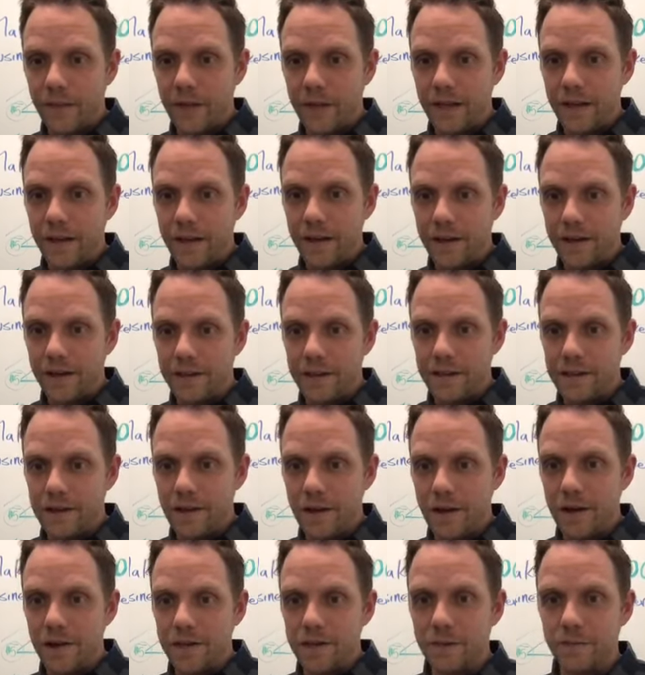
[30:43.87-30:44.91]
is
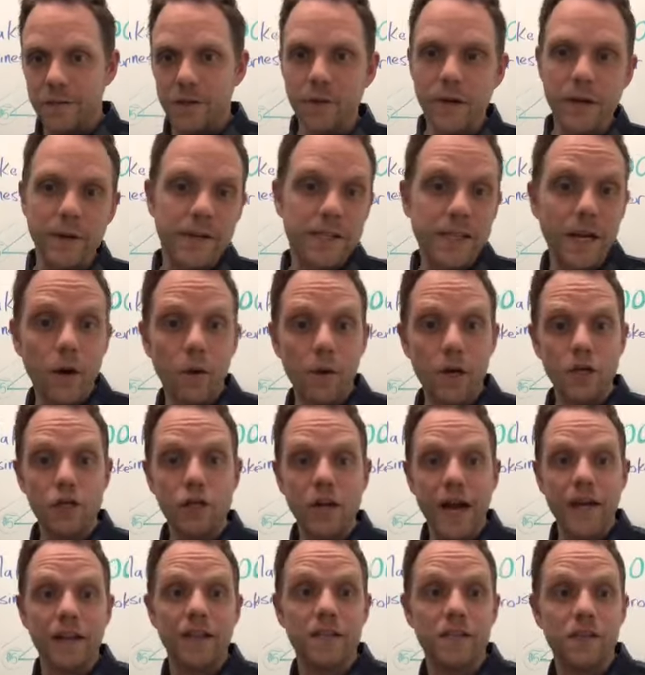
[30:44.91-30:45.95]
awesome. So anyways, I don't want to
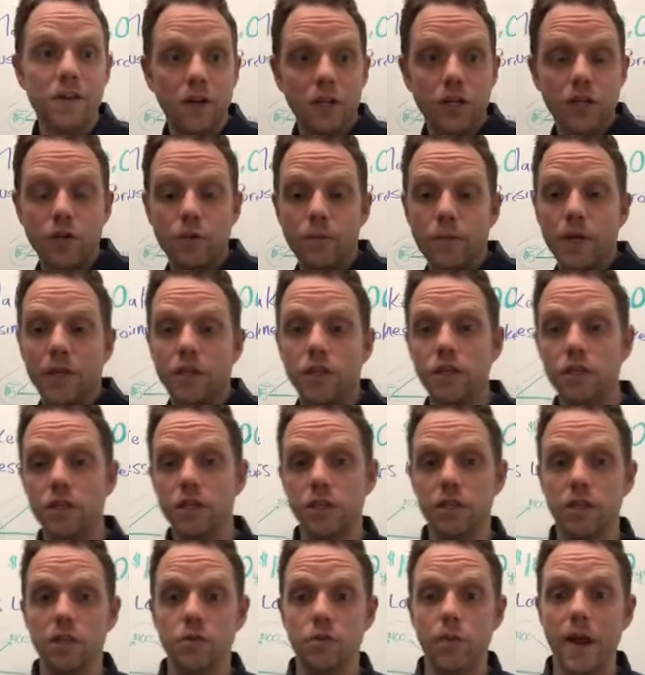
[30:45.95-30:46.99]
drag this on too much,
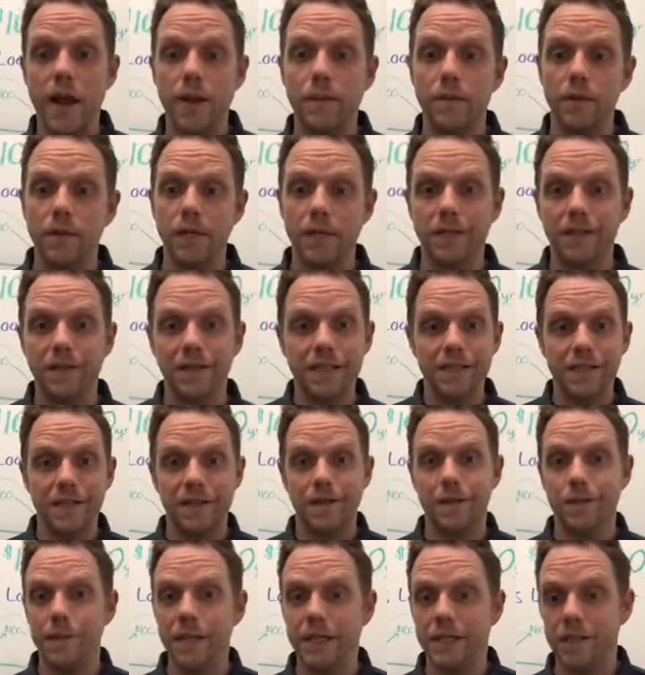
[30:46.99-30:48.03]
just rambling,
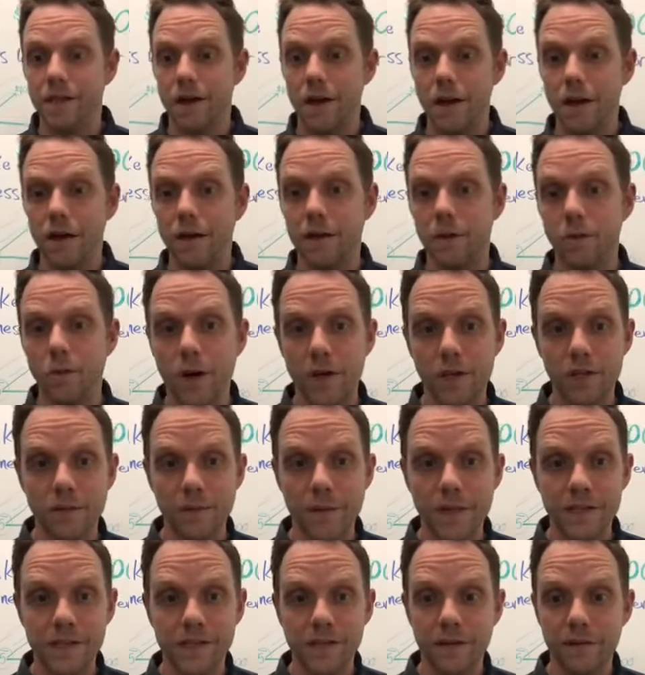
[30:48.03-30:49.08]
listening to me talk, watching
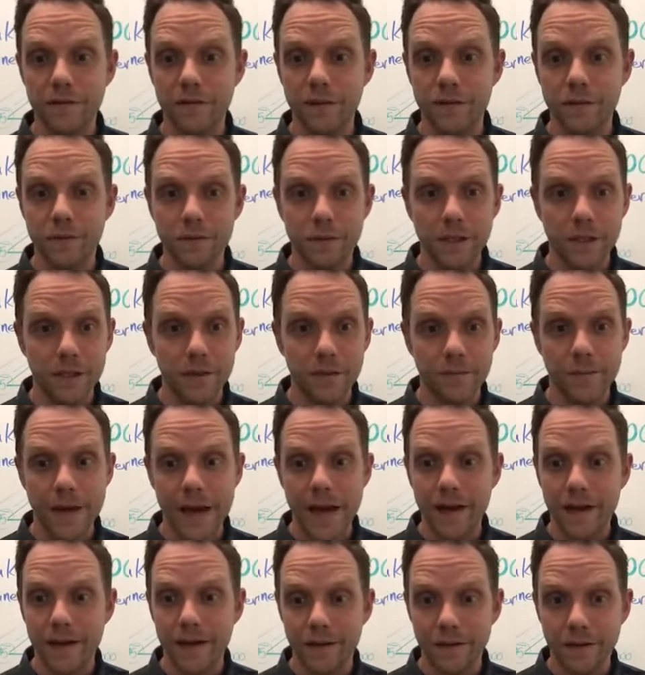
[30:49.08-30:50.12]
myself
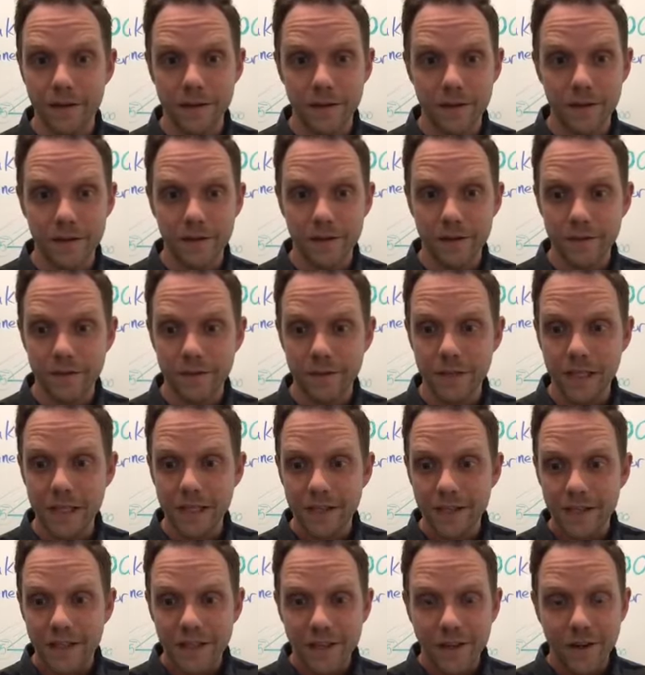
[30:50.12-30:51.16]
back
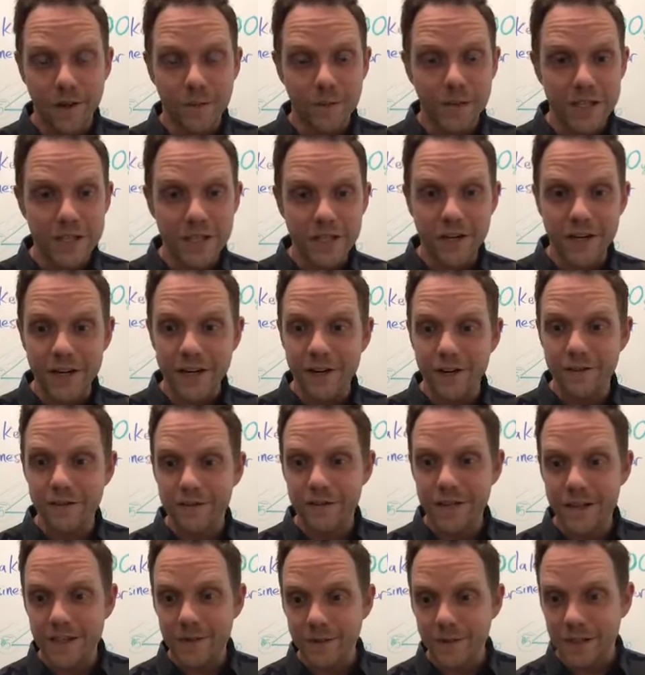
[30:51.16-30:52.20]
on my screen on
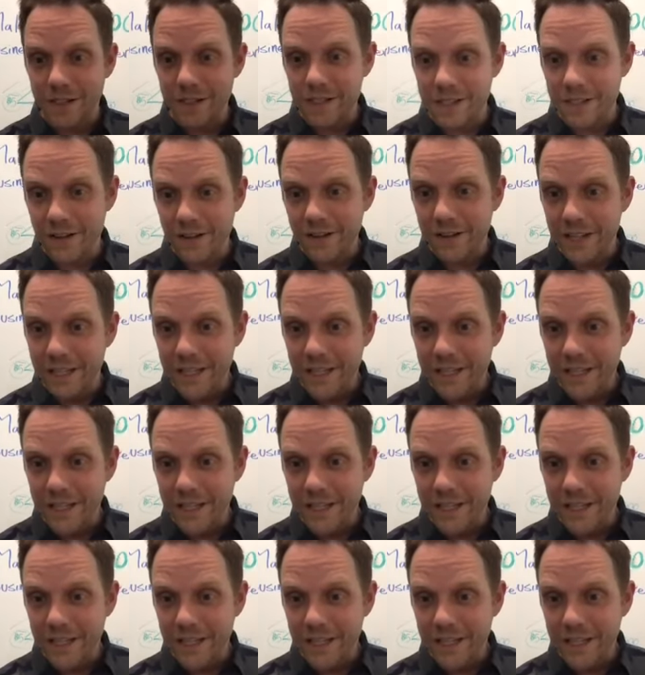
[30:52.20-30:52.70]
Facebook. So